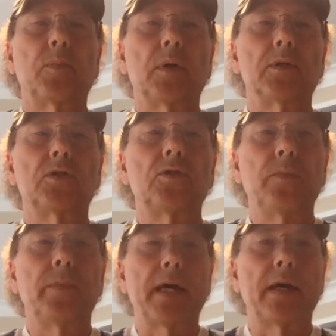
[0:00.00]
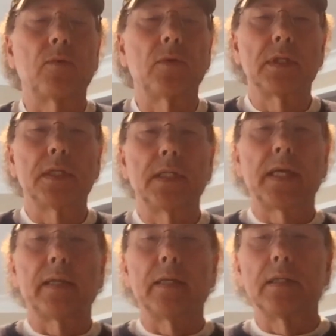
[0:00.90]
assume that it wasn't
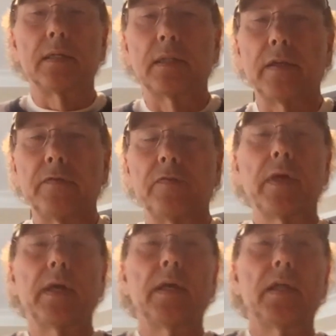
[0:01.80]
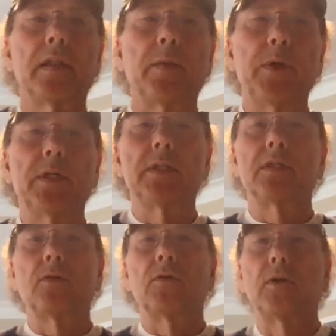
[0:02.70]
intended to leave the
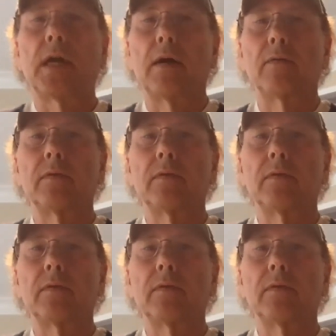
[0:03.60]
business owner out,